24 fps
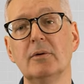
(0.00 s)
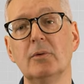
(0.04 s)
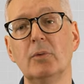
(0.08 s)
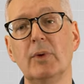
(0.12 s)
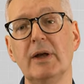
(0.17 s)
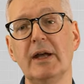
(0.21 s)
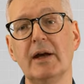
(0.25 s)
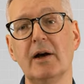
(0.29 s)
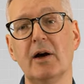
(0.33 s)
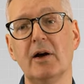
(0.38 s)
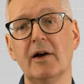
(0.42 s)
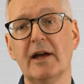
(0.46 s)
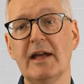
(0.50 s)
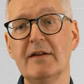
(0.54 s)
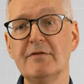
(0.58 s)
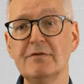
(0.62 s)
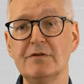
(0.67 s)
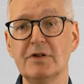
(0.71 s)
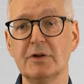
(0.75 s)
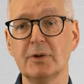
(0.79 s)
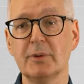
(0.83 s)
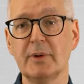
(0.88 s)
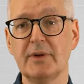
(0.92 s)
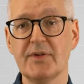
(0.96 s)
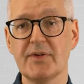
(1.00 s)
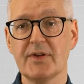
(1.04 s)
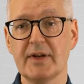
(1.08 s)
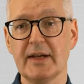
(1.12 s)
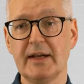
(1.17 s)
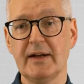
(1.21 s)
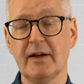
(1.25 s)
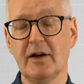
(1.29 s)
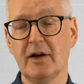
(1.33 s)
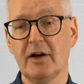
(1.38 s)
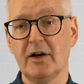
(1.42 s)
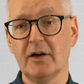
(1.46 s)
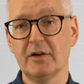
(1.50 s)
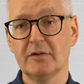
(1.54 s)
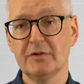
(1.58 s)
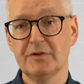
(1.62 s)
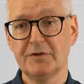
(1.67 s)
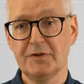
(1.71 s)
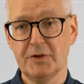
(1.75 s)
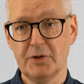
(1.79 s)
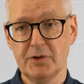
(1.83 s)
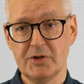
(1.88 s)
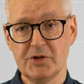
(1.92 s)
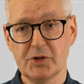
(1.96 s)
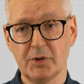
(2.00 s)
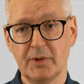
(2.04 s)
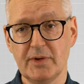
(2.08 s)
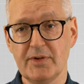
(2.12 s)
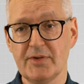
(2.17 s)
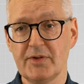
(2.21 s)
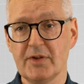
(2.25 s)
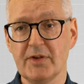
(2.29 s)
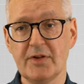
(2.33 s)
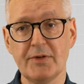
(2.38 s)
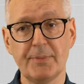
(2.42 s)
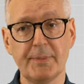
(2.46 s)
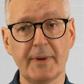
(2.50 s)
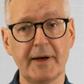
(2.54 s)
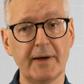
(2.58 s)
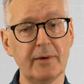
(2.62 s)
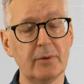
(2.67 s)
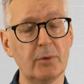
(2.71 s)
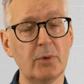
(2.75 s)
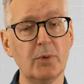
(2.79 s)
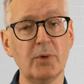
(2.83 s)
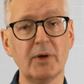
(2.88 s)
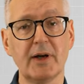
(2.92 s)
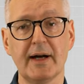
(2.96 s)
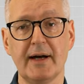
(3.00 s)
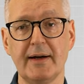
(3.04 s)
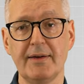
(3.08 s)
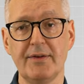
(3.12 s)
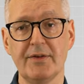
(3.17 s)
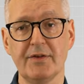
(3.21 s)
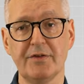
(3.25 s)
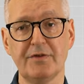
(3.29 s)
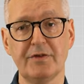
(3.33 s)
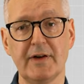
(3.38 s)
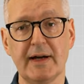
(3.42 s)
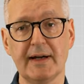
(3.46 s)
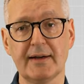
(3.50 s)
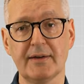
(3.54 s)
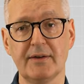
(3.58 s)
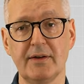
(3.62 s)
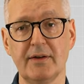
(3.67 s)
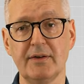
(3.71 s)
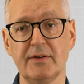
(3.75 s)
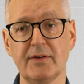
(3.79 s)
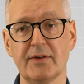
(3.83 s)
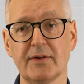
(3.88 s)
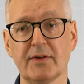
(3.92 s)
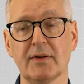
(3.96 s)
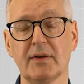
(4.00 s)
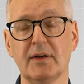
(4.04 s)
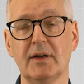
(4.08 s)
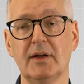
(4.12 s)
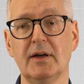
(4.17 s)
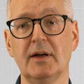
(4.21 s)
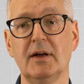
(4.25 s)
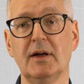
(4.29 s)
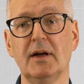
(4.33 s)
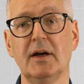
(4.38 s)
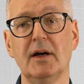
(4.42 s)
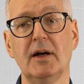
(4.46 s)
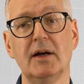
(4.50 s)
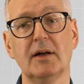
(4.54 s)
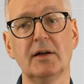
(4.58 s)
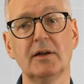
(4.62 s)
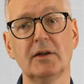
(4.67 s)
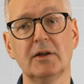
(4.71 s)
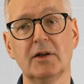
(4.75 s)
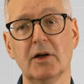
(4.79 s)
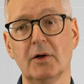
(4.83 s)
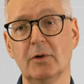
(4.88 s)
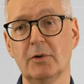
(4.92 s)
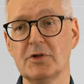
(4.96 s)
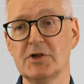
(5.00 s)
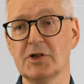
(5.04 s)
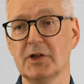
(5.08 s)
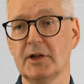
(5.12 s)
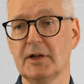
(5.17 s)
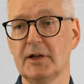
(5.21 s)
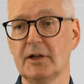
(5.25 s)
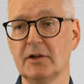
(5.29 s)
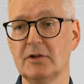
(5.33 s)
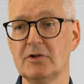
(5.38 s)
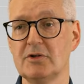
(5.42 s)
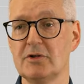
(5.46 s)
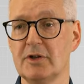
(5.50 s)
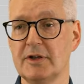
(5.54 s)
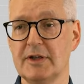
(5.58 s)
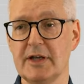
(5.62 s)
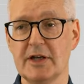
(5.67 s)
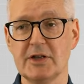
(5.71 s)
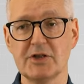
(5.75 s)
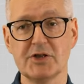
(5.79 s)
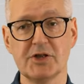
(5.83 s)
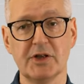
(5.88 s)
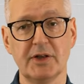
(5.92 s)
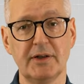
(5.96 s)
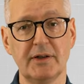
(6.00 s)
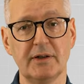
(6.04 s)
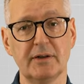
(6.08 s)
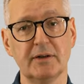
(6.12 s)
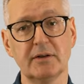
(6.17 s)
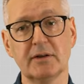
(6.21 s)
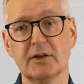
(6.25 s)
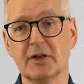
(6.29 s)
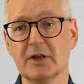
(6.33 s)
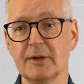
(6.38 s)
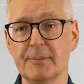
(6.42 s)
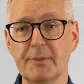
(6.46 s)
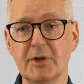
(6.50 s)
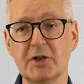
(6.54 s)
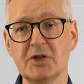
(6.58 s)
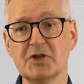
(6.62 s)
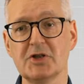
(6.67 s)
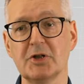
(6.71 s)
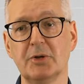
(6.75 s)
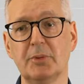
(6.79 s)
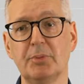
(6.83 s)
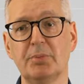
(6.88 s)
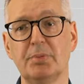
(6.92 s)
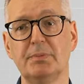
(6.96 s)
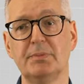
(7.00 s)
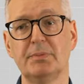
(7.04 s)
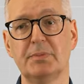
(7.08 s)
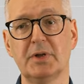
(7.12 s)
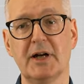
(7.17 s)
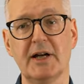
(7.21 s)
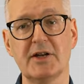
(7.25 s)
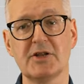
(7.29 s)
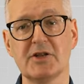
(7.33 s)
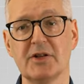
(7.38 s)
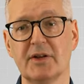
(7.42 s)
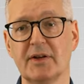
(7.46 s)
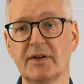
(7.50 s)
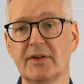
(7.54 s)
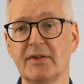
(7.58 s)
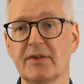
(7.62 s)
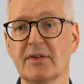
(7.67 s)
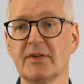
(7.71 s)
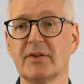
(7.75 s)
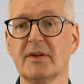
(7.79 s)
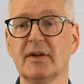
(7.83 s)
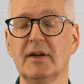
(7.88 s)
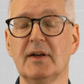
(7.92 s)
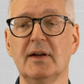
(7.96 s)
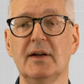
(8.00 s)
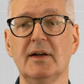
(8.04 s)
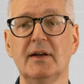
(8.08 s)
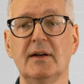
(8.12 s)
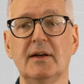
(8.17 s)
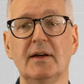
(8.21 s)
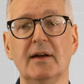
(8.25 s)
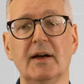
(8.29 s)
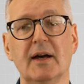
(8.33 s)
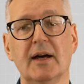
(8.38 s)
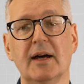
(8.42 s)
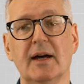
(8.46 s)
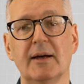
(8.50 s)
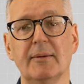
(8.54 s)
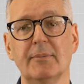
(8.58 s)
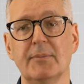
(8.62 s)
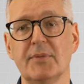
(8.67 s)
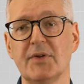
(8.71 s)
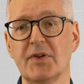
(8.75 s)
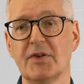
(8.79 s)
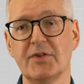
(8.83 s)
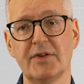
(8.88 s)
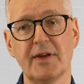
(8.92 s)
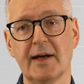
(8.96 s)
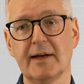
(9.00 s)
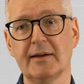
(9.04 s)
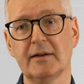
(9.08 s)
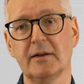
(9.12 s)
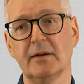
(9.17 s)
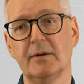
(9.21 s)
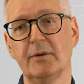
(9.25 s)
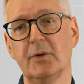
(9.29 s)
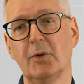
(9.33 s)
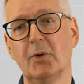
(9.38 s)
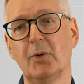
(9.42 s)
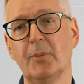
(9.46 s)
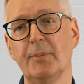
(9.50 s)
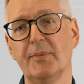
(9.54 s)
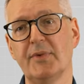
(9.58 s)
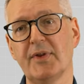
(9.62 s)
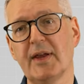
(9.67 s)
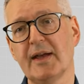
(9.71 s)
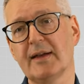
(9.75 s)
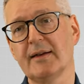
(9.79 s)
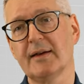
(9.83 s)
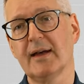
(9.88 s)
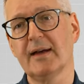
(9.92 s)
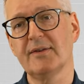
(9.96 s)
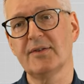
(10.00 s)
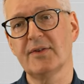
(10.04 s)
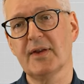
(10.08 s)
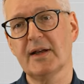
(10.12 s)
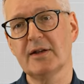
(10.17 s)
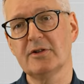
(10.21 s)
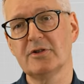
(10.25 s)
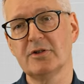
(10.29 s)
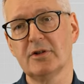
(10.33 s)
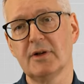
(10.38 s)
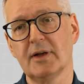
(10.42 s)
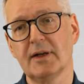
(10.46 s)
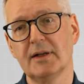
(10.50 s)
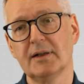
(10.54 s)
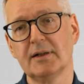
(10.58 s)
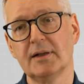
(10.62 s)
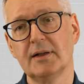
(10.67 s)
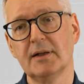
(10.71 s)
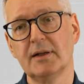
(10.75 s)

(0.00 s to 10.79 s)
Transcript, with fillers: We are influenced in our food choices by all kinds of factors culture, tradition, commercial pressures, um, societal norms, etc.